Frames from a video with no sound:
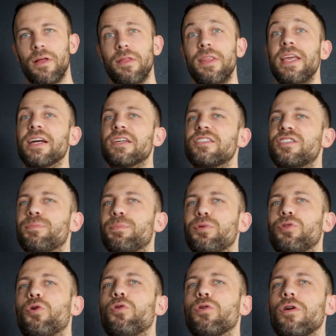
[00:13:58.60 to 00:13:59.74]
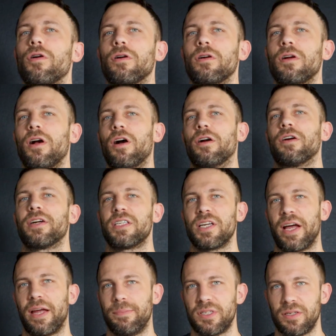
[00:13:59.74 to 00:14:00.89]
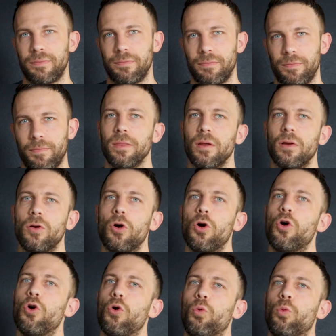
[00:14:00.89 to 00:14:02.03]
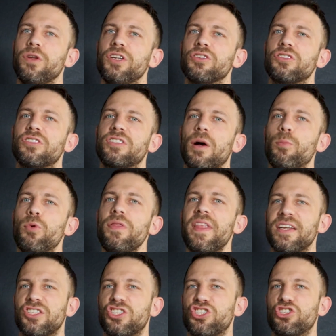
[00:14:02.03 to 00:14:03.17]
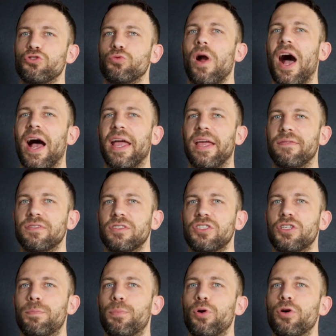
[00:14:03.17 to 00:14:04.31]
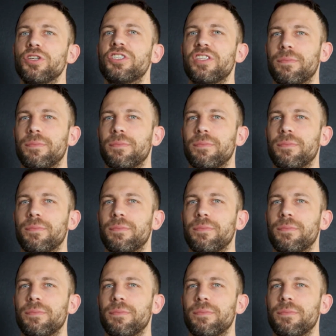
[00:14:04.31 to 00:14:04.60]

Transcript: The explorer archetype. When you're someone that strives to push